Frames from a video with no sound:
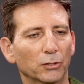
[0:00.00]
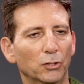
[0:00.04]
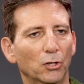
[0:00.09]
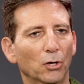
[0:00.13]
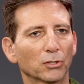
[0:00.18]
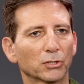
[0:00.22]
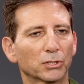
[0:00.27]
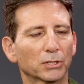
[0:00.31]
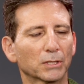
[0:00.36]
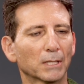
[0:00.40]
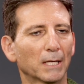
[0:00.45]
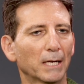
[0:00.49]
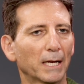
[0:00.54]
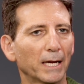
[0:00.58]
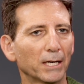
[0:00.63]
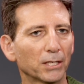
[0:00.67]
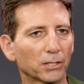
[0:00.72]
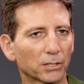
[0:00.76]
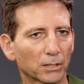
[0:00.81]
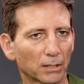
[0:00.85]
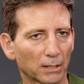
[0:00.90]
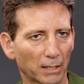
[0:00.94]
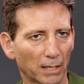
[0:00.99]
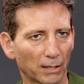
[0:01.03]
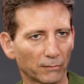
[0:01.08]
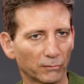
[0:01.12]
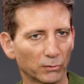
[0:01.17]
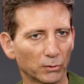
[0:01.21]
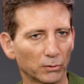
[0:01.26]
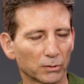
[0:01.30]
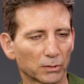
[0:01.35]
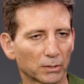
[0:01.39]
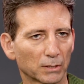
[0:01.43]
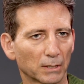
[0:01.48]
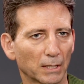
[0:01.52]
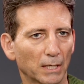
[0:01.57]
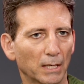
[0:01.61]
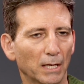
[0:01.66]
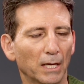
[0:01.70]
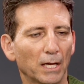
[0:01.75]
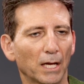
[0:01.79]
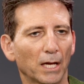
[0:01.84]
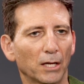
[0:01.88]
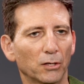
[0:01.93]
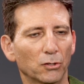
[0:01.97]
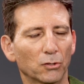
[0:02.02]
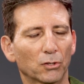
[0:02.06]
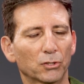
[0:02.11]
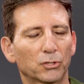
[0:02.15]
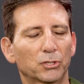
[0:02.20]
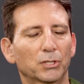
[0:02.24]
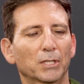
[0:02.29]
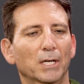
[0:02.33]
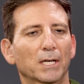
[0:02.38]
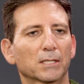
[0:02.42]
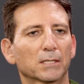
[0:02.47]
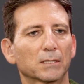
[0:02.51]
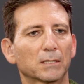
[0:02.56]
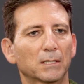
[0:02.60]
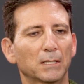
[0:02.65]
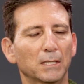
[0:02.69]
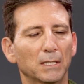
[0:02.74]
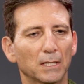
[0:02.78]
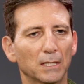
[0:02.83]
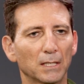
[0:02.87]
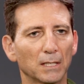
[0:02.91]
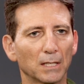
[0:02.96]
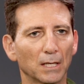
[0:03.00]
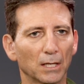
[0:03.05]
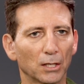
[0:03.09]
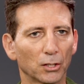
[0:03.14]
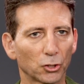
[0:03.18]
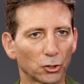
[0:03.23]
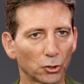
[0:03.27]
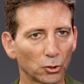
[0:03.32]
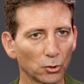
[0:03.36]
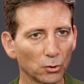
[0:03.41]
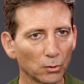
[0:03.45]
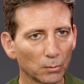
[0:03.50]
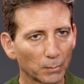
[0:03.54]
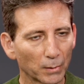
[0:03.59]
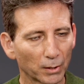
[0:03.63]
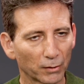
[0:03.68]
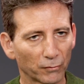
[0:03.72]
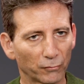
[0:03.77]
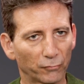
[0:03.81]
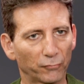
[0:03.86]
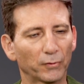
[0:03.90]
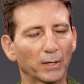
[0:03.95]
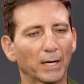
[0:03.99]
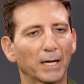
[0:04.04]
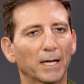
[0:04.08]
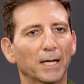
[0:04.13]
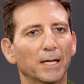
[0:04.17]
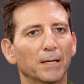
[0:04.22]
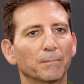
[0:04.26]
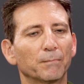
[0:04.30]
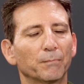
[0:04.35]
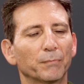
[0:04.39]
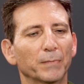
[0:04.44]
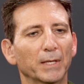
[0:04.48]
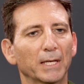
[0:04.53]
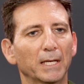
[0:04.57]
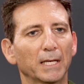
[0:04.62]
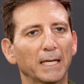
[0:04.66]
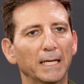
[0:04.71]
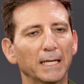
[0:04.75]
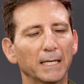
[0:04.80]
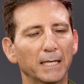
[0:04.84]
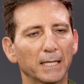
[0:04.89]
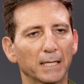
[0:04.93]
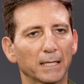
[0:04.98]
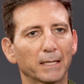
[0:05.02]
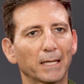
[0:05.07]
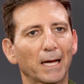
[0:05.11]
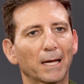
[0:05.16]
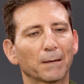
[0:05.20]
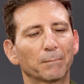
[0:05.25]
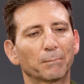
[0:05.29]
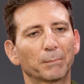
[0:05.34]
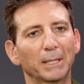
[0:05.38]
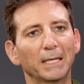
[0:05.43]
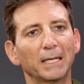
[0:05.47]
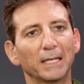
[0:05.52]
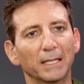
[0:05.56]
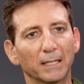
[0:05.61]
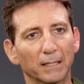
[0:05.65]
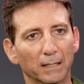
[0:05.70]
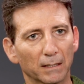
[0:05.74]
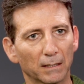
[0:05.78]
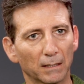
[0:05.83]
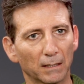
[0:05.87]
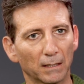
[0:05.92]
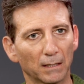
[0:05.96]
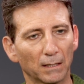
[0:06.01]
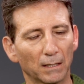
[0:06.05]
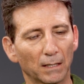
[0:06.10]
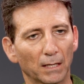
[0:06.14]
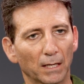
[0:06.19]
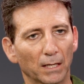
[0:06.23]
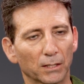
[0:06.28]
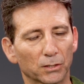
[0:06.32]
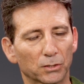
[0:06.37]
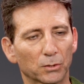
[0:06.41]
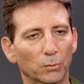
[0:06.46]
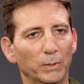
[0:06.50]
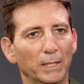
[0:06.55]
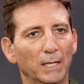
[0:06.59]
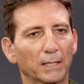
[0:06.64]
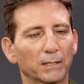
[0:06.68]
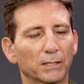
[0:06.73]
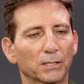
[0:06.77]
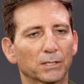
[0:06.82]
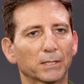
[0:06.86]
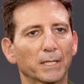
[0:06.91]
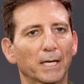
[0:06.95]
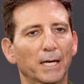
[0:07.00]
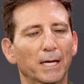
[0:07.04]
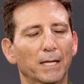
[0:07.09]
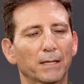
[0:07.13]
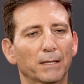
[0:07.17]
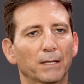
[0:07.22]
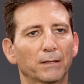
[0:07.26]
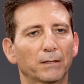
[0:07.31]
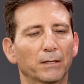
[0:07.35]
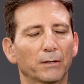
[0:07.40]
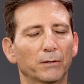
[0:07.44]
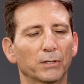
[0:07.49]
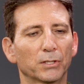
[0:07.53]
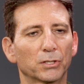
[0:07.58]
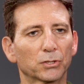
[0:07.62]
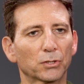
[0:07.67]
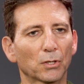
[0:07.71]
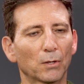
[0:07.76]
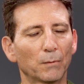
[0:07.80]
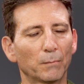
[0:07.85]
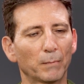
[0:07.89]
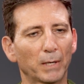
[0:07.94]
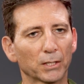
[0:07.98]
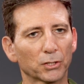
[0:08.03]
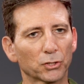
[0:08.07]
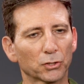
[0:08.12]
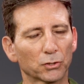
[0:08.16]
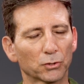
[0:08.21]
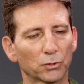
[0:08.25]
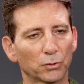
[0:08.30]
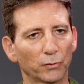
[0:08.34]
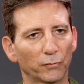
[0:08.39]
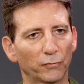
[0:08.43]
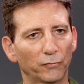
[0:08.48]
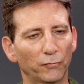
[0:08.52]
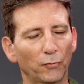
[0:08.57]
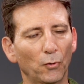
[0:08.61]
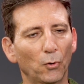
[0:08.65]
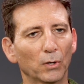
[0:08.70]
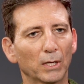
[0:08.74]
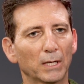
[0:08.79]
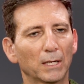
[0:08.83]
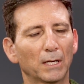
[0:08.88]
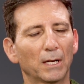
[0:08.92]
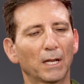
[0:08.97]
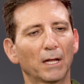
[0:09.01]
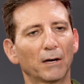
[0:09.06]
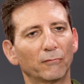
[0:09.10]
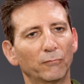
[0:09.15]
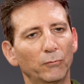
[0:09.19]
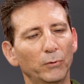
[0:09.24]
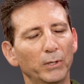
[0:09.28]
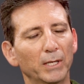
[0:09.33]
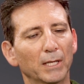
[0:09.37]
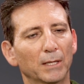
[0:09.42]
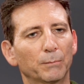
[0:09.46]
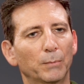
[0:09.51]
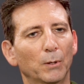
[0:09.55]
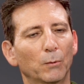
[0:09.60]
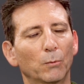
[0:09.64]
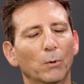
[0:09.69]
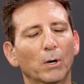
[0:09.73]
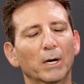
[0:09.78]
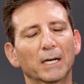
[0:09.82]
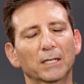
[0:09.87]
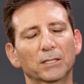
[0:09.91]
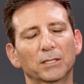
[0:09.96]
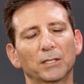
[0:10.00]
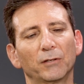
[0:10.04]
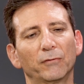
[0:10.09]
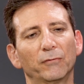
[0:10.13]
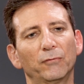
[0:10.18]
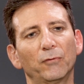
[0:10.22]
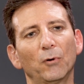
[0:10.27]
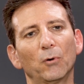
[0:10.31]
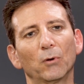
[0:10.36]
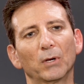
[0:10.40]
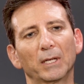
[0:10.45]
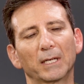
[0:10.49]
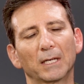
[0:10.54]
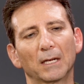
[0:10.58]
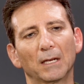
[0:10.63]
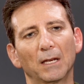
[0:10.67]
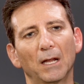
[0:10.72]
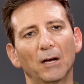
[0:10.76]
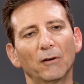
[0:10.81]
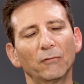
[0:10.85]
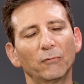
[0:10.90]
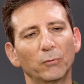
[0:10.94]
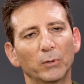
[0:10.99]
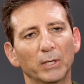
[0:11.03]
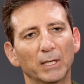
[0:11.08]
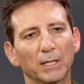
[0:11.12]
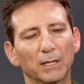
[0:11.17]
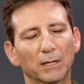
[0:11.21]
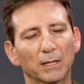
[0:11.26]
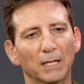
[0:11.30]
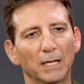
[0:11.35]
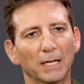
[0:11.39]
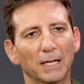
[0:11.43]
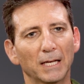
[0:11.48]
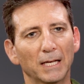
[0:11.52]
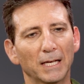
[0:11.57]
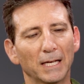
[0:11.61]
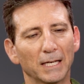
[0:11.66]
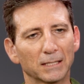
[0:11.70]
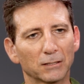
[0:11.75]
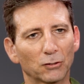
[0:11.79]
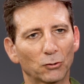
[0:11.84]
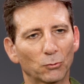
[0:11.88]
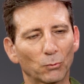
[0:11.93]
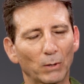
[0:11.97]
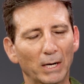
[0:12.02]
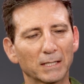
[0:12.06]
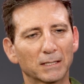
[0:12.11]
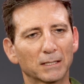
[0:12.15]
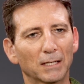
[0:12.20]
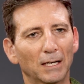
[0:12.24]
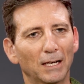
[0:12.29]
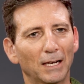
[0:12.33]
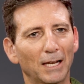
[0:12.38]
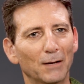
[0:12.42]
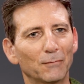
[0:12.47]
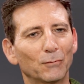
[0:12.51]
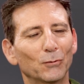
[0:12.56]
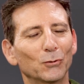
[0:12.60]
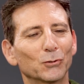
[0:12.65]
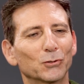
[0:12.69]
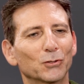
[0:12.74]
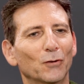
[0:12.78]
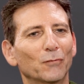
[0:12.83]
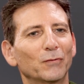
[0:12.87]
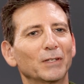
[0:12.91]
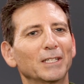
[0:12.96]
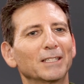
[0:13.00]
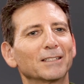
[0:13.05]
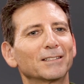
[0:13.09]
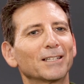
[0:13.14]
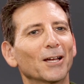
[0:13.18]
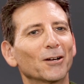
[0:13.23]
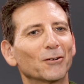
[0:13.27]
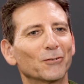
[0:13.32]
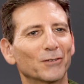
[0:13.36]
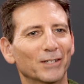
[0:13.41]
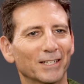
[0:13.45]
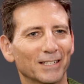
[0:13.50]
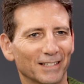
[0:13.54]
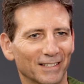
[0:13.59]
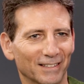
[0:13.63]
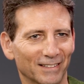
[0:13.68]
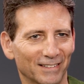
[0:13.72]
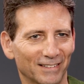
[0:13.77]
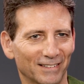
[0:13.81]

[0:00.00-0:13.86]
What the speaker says: constellation levels, and not just the human frame hitting that peak. And so we understand that there is so much to fall in love with, but what actually falling in love with is greater levels of integrity.